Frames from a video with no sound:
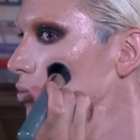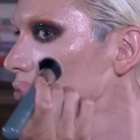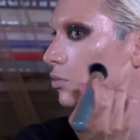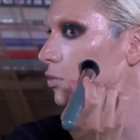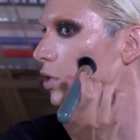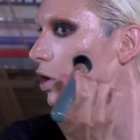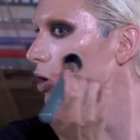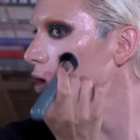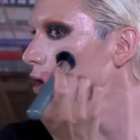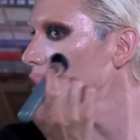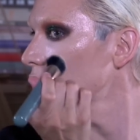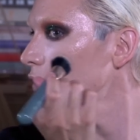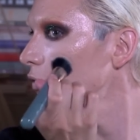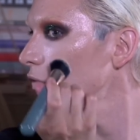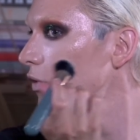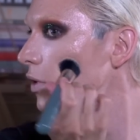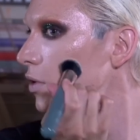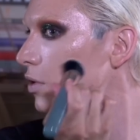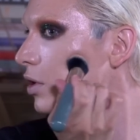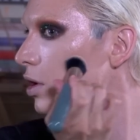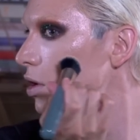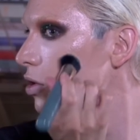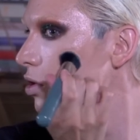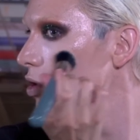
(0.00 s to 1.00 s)
Take a little
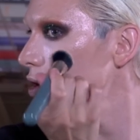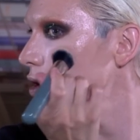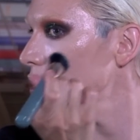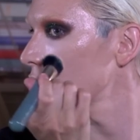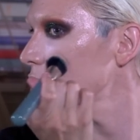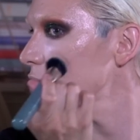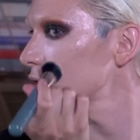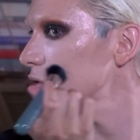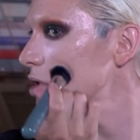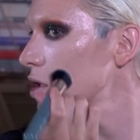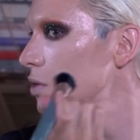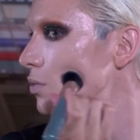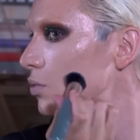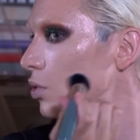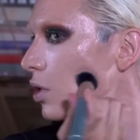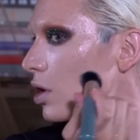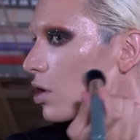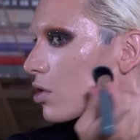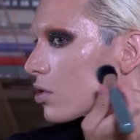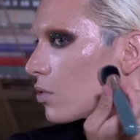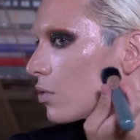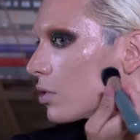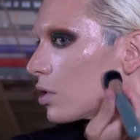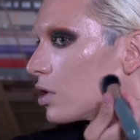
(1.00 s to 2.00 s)
foundation on the same
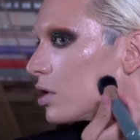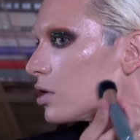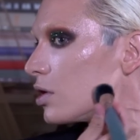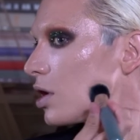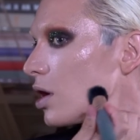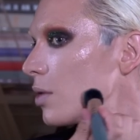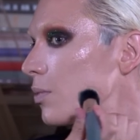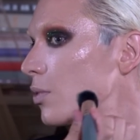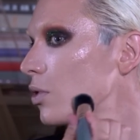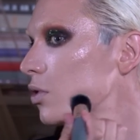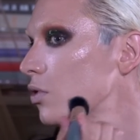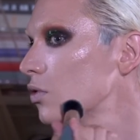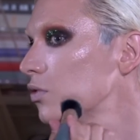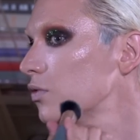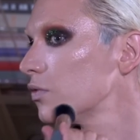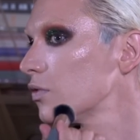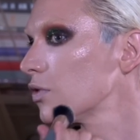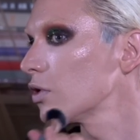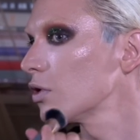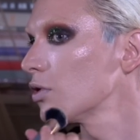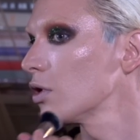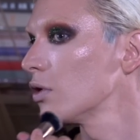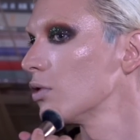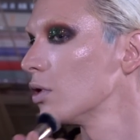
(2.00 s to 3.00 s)
brush. We're gonna tap
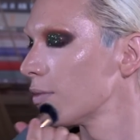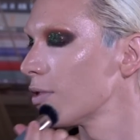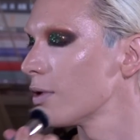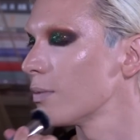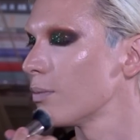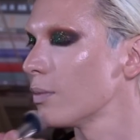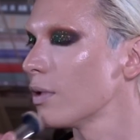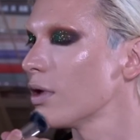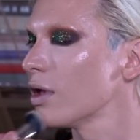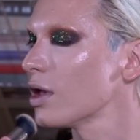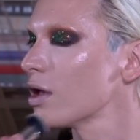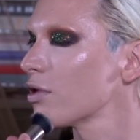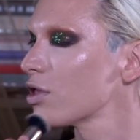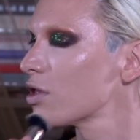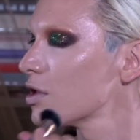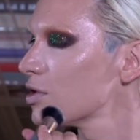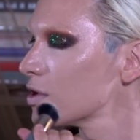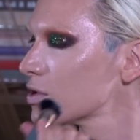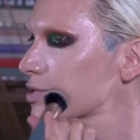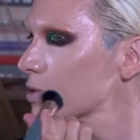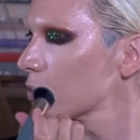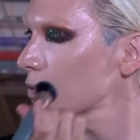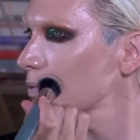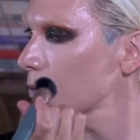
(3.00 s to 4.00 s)
over the
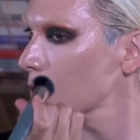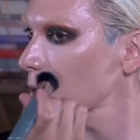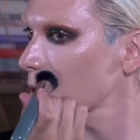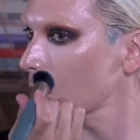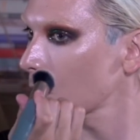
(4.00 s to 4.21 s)
edges of the